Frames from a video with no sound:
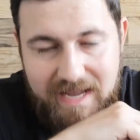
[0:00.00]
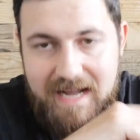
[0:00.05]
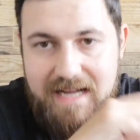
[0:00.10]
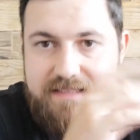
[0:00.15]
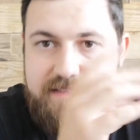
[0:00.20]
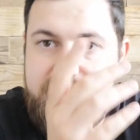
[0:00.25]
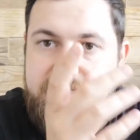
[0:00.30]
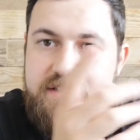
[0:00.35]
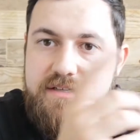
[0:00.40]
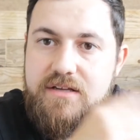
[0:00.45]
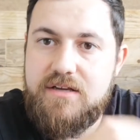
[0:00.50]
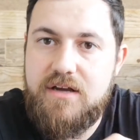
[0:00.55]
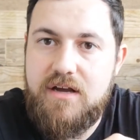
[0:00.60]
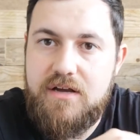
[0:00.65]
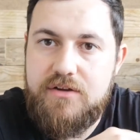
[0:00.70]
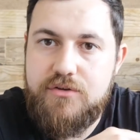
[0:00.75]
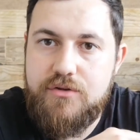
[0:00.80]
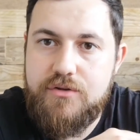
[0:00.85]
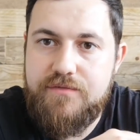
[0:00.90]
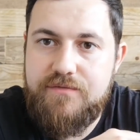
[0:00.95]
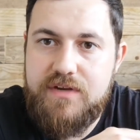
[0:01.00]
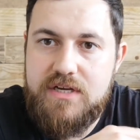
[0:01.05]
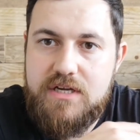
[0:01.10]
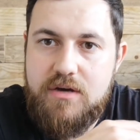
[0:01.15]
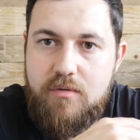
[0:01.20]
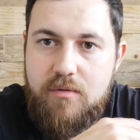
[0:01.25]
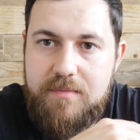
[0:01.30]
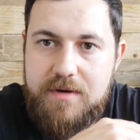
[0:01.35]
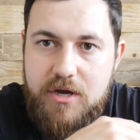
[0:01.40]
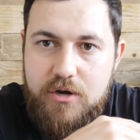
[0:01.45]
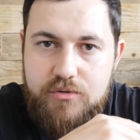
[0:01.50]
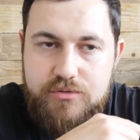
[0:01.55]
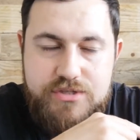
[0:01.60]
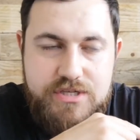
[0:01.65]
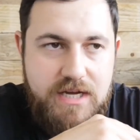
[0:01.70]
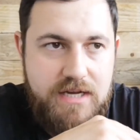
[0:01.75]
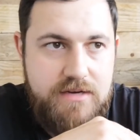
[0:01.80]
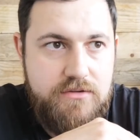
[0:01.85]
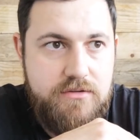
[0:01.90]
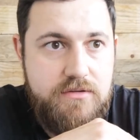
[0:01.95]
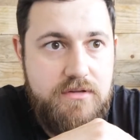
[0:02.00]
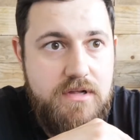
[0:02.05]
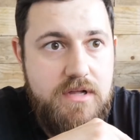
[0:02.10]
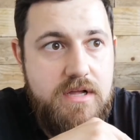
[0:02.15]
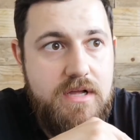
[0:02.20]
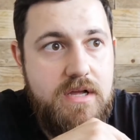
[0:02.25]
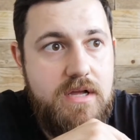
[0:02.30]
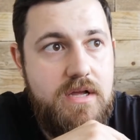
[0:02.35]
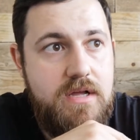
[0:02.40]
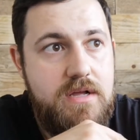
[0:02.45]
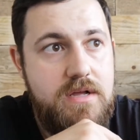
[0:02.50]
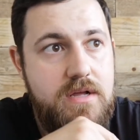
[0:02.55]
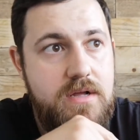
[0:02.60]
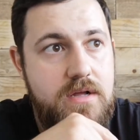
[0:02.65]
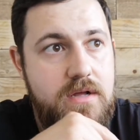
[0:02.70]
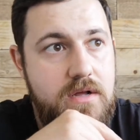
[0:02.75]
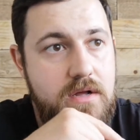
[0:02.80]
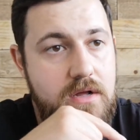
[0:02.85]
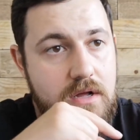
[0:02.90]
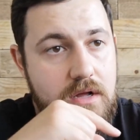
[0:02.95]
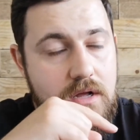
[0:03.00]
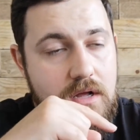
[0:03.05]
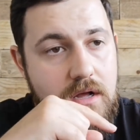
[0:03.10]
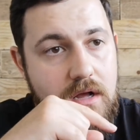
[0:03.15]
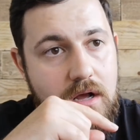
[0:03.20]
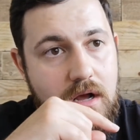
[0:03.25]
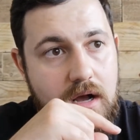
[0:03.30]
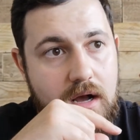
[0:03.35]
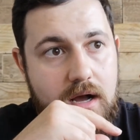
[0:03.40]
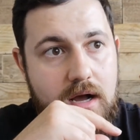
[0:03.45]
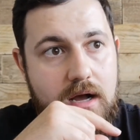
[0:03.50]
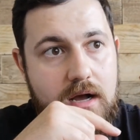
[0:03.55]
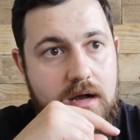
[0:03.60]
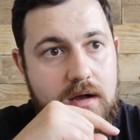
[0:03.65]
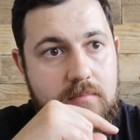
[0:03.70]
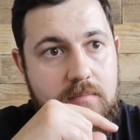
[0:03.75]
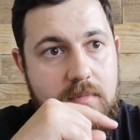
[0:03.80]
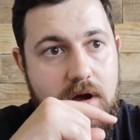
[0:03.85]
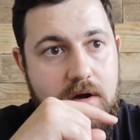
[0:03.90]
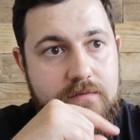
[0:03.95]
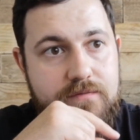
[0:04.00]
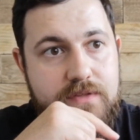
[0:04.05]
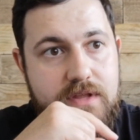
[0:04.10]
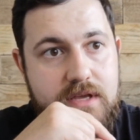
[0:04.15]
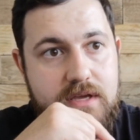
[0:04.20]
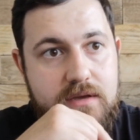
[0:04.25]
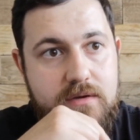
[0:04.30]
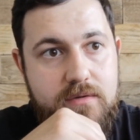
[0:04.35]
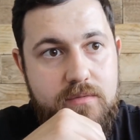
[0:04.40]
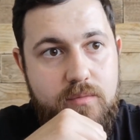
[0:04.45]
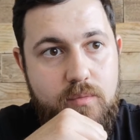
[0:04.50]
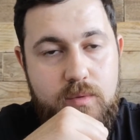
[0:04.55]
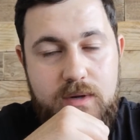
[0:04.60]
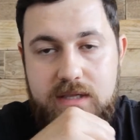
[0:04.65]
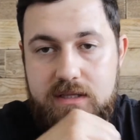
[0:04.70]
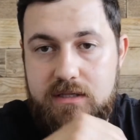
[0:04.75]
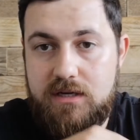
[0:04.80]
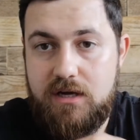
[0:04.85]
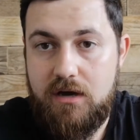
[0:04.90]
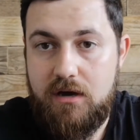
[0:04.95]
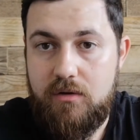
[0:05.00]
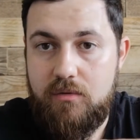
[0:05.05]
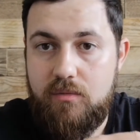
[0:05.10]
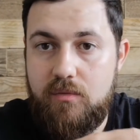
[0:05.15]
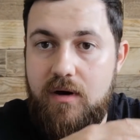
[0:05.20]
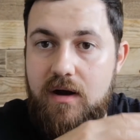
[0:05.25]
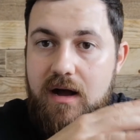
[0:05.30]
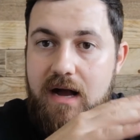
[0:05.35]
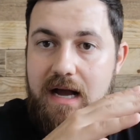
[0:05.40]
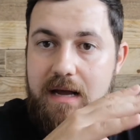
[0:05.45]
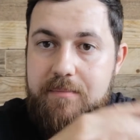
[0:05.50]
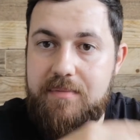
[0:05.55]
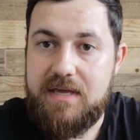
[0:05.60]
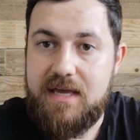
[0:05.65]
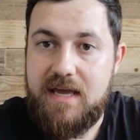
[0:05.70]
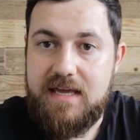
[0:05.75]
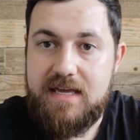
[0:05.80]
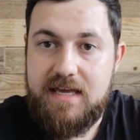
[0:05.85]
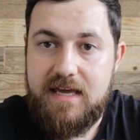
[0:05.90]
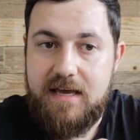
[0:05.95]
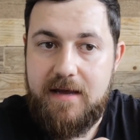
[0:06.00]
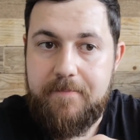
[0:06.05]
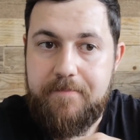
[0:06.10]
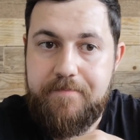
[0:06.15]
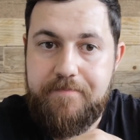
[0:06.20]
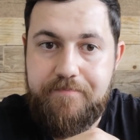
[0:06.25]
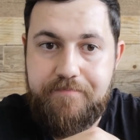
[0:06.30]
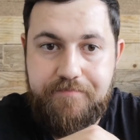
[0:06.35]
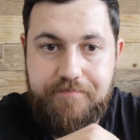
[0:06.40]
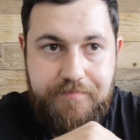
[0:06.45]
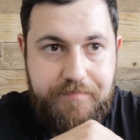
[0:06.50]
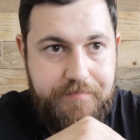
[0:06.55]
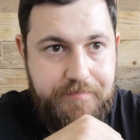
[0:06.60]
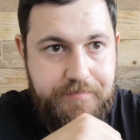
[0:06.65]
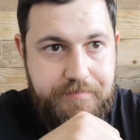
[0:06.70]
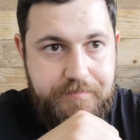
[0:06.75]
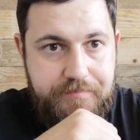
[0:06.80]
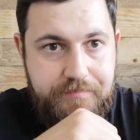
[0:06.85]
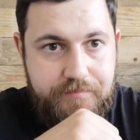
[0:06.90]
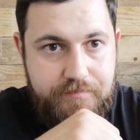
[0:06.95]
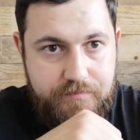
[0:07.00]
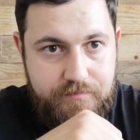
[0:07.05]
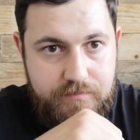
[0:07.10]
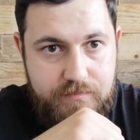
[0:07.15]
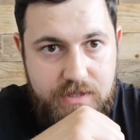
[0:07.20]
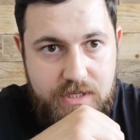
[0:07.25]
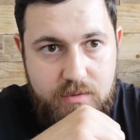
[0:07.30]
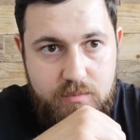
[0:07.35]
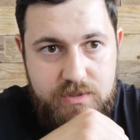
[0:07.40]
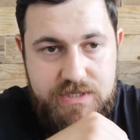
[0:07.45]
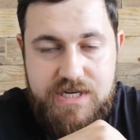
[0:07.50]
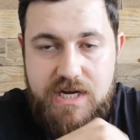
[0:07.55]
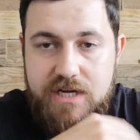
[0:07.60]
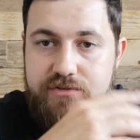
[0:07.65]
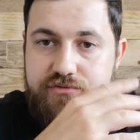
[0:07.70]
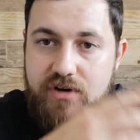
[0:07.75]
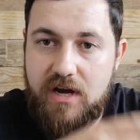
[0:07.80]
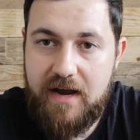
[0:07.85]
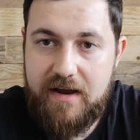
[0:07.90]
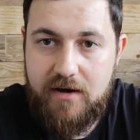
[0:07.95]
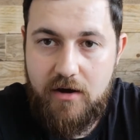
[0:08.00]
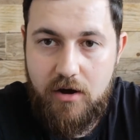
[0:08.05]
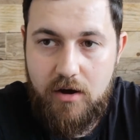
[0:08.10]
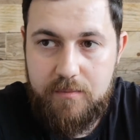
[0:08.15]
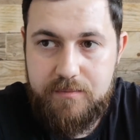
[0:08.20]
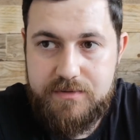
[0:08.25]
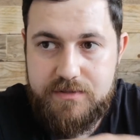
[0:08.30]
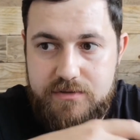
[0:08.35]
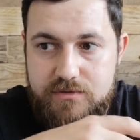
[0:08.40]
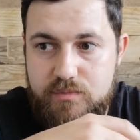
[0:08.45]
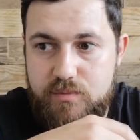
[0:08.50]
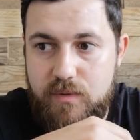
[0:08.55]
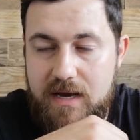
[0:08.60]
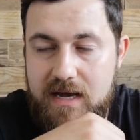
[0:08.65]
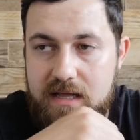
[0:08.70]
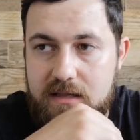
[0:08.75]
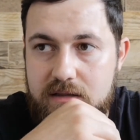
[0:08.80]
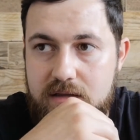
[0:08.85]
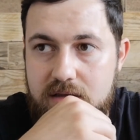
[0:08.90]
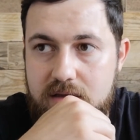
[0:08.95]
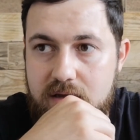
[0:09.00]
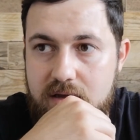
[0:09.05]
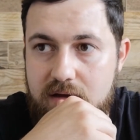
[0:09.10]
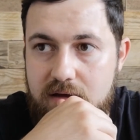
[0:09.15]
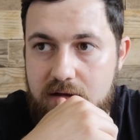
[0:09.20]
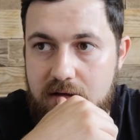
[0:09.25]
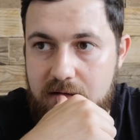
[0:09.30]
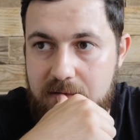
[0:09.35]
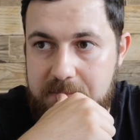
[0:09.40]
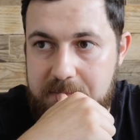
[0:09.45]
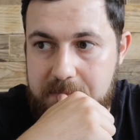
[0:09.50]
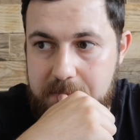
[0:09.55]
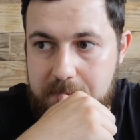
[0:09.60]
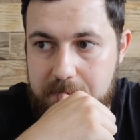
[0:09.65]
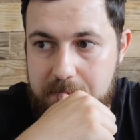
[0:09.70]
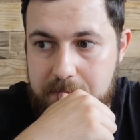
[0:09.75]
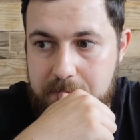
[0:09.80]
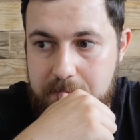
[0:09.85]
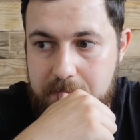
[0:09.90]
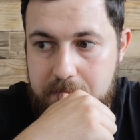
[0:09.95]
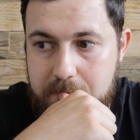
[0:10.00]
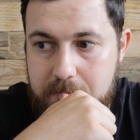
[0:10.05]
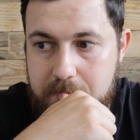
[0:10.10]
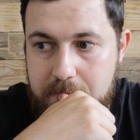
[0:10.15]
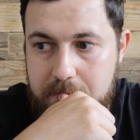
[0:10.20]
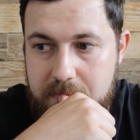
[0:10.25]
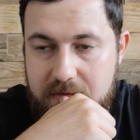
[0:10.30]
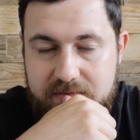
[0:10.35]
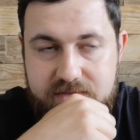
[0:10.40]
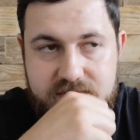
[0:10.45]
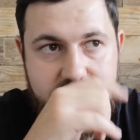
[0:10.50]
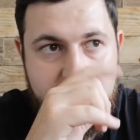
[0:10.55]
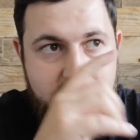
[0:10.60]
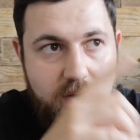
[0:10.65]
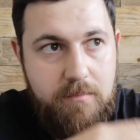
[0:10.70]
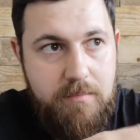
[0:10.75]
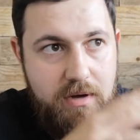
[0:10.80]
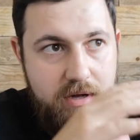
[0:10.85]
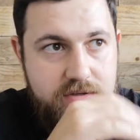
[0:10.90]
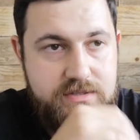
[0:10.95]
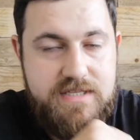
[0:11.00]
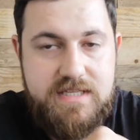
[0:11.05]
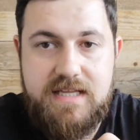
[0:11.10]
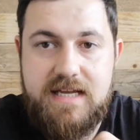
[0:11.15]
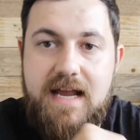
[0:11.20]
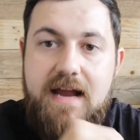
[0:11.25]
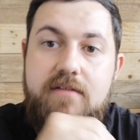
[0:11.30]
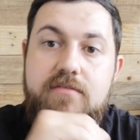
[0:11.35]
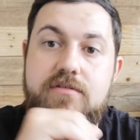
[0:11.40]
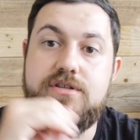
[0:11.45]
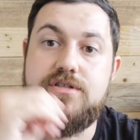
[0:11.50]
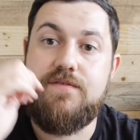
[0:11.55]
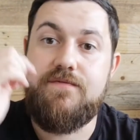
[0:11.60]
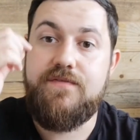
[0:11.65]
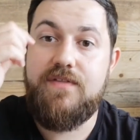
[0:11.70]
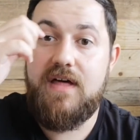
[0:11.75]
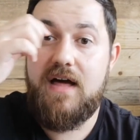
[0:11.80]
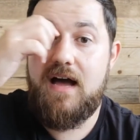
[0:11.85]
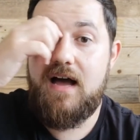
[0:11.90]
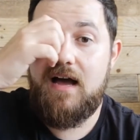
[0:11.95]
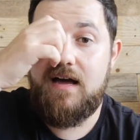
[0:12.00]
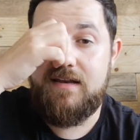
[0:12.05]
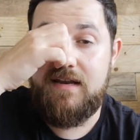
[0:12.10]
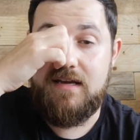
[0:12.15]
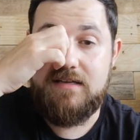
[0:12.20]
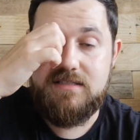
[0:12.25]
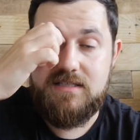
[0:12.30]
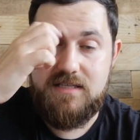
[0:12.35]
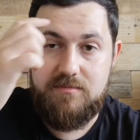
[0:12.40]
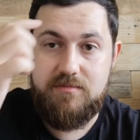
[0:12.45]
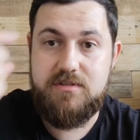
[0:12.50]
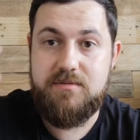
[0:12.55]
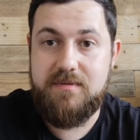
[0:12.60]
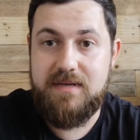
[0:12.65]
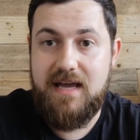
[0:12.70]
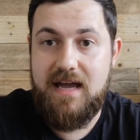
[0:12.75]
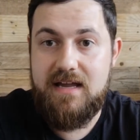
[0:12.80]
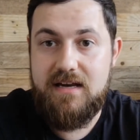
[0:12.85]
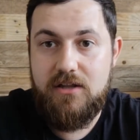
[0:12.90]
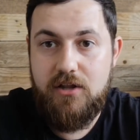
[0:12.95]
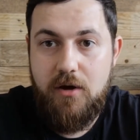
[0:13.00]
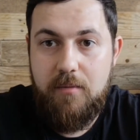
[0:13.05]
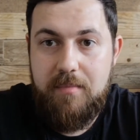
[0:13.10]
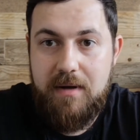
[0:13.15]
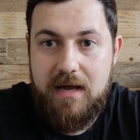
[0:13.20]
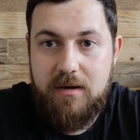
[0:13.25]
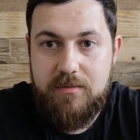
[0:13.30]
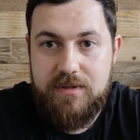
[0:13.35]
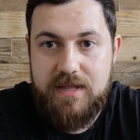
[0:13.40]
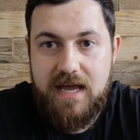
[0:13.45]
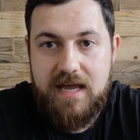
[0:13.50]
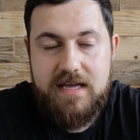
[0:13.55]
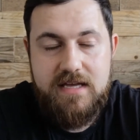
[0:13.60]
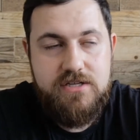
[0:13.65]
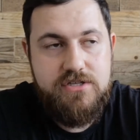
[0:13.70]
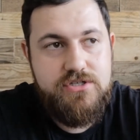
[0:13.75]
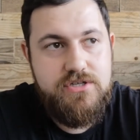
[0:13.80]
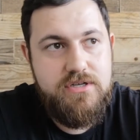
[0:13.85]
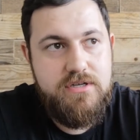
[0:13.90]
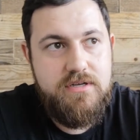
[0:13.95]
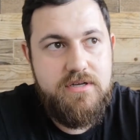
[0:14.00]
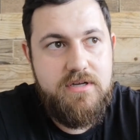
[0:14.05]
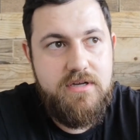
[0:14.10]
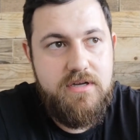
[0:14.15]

I did another video on my old channel of the Wilco IPA kit, which I dry hopped as well. I've still got bottles in the garage of that, and that seems to be getting a lot better with age.